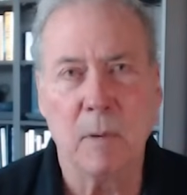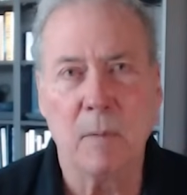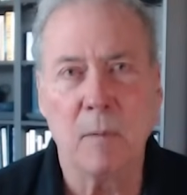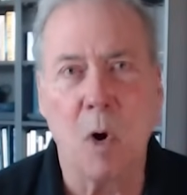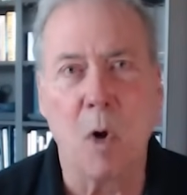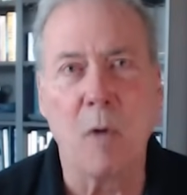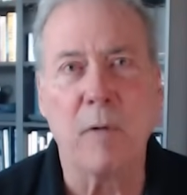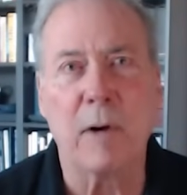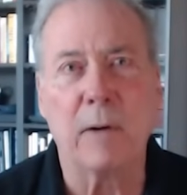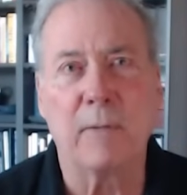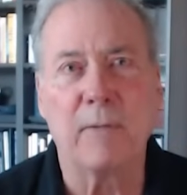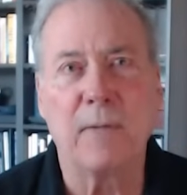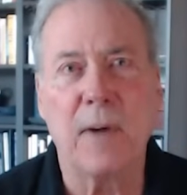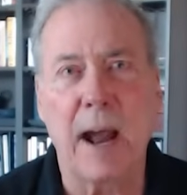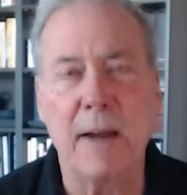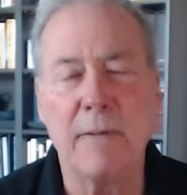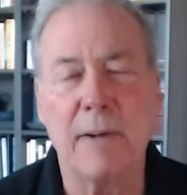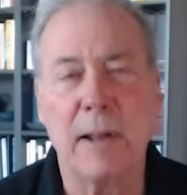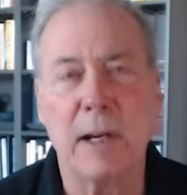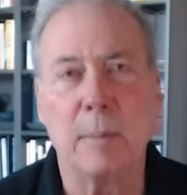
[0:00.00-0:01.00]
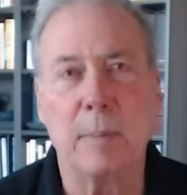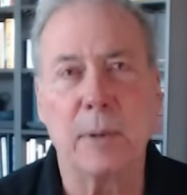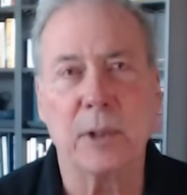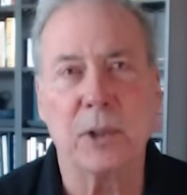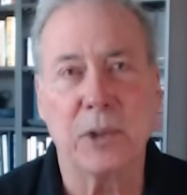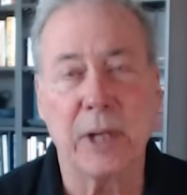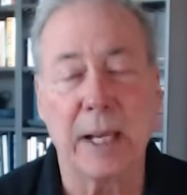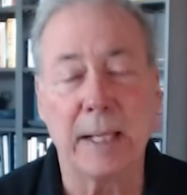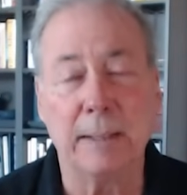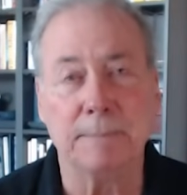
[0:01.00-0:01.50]
over five hundred
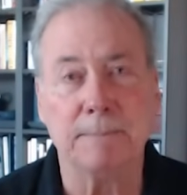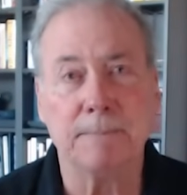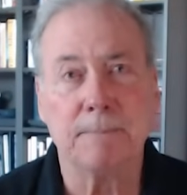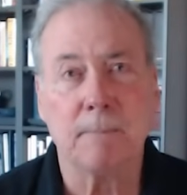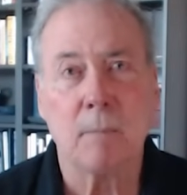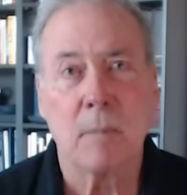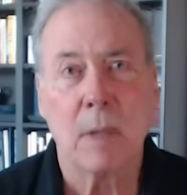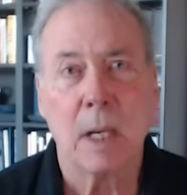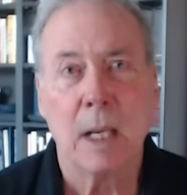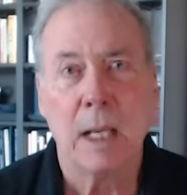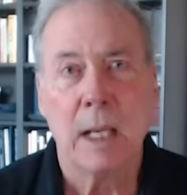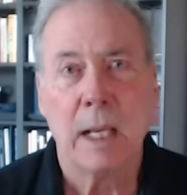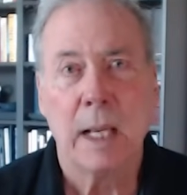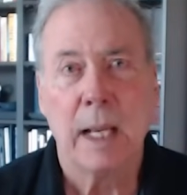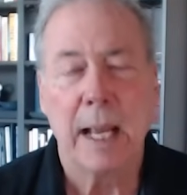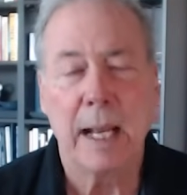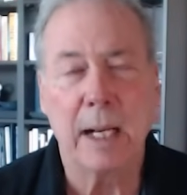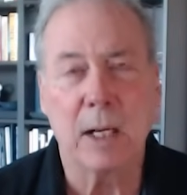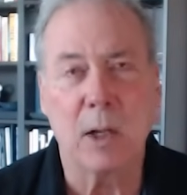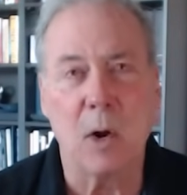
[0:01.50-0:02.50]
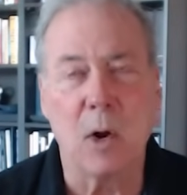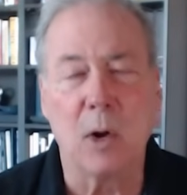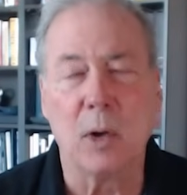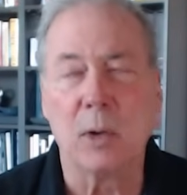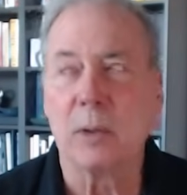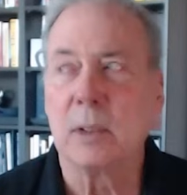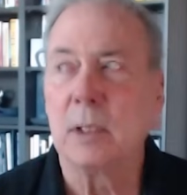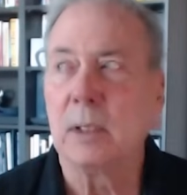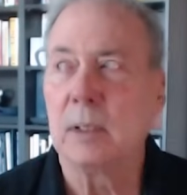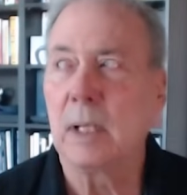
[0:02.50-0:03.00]
percent. And
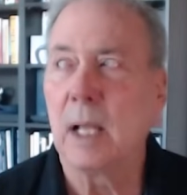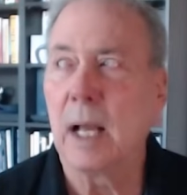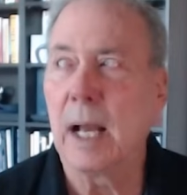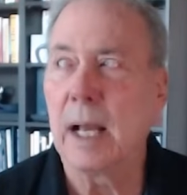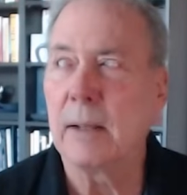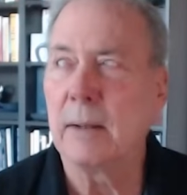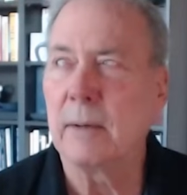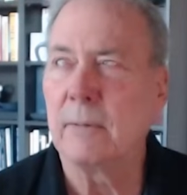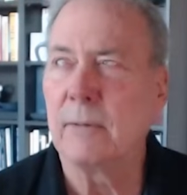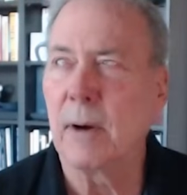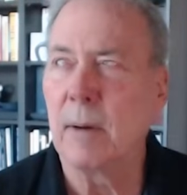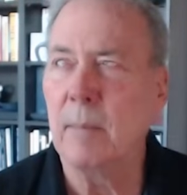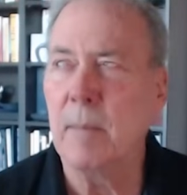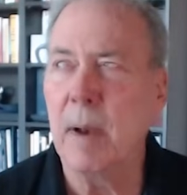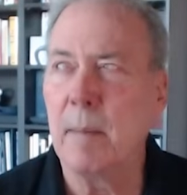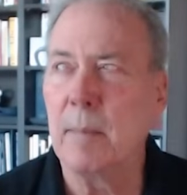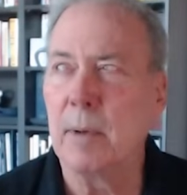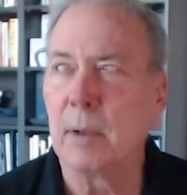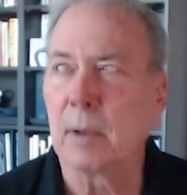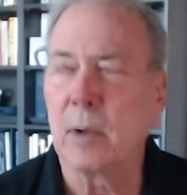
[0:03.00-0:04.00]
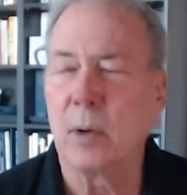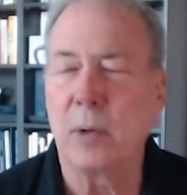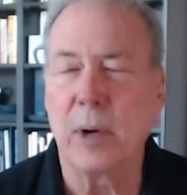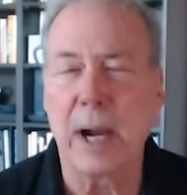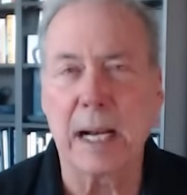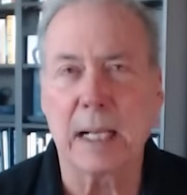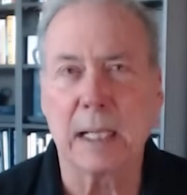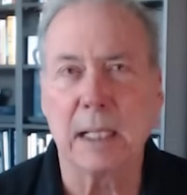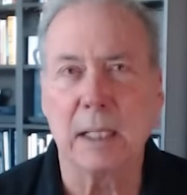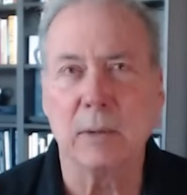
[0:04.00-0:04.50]
gold, I, if I remember
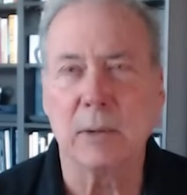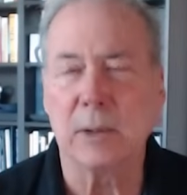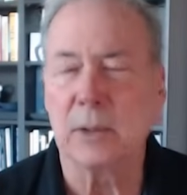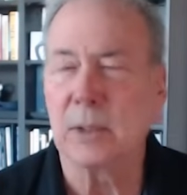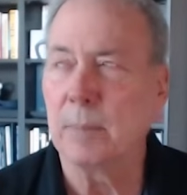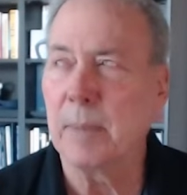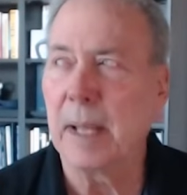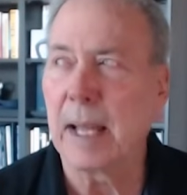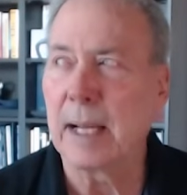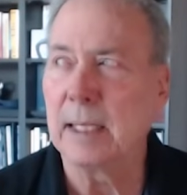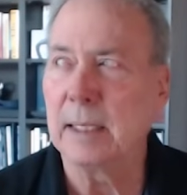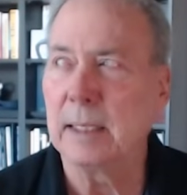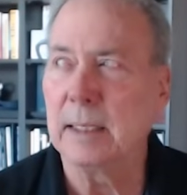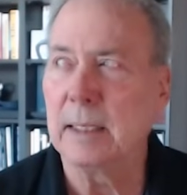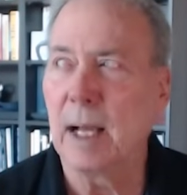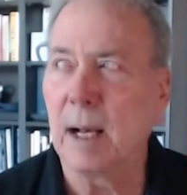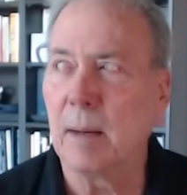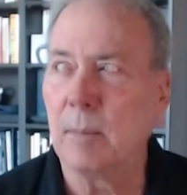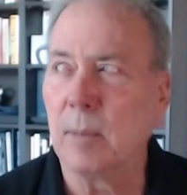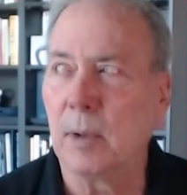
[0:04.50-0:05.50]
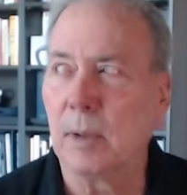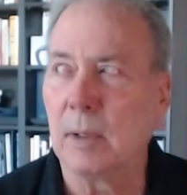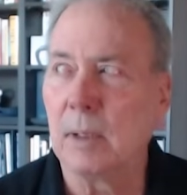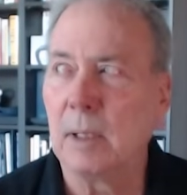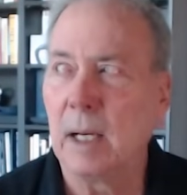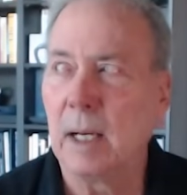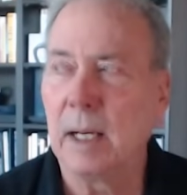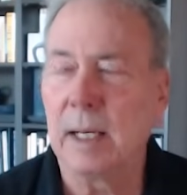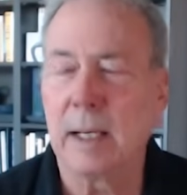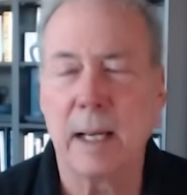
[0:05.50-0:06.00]
correctly, was about a double.
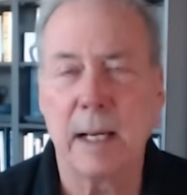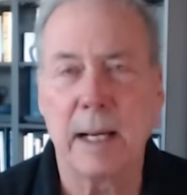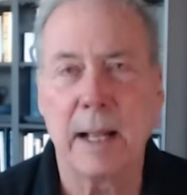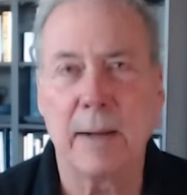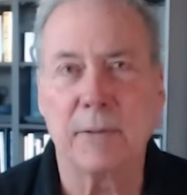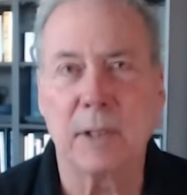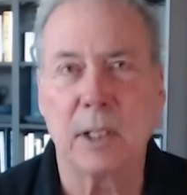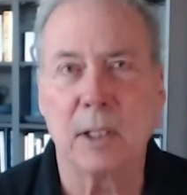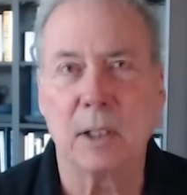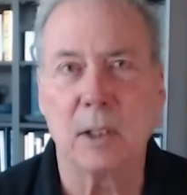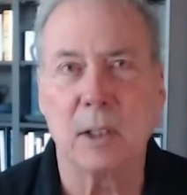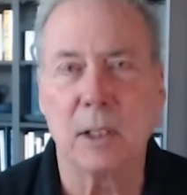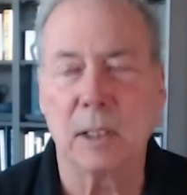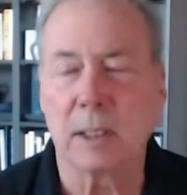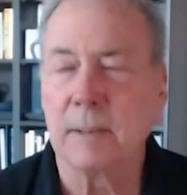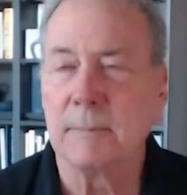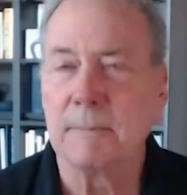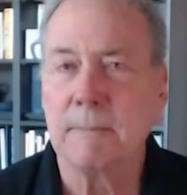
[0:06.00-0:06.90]
I'd have to look.